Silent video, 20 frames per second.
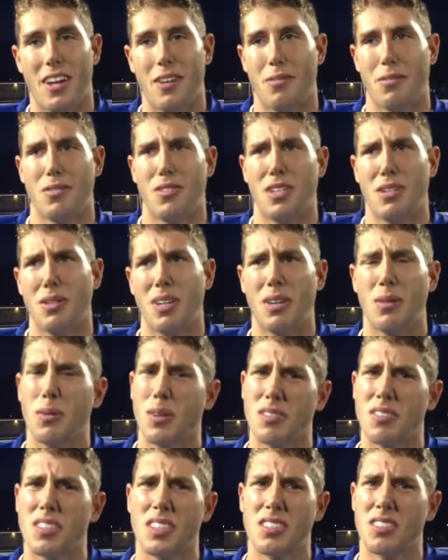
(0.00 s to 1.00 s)
It, was, it, it
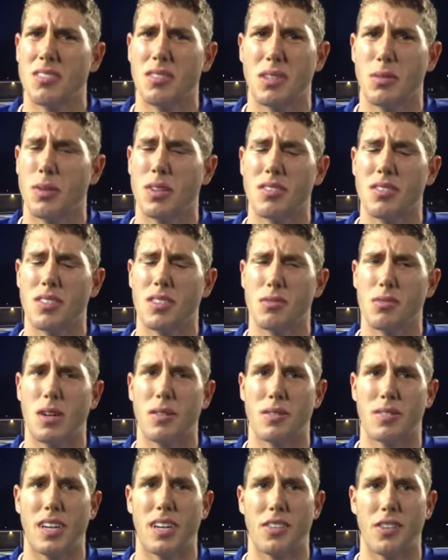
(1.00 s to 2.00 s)
wasn't as it wasn't as
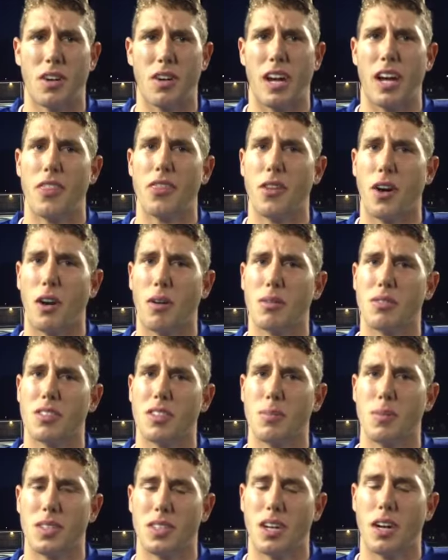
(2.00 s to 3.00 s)
rough as I thought. I thought it was
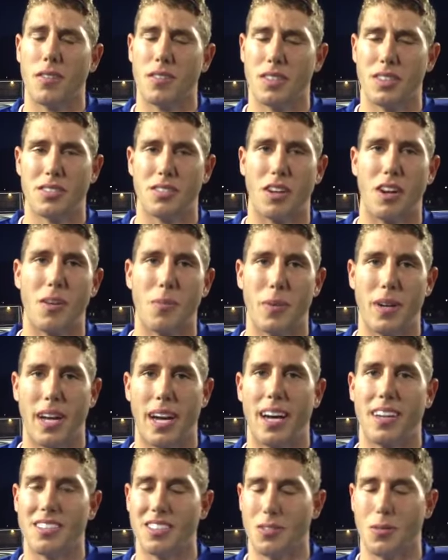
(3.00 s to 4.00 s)
gonna be tough at the start, but
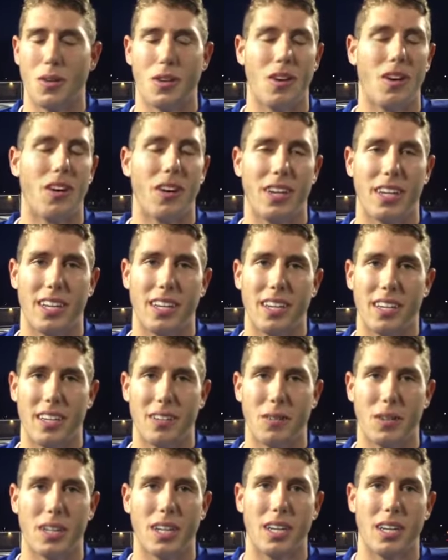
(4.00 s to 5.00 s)
as it went on, it,
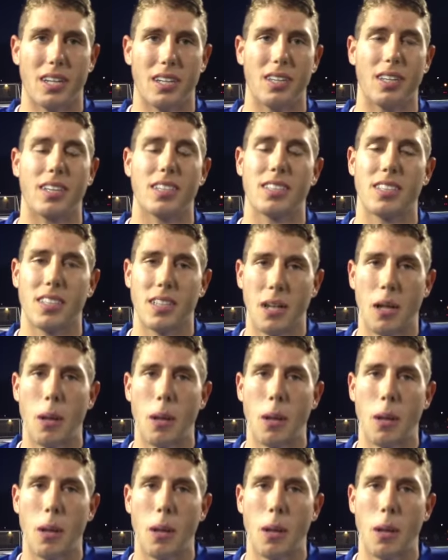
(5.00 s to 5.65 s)
we kind of clicked.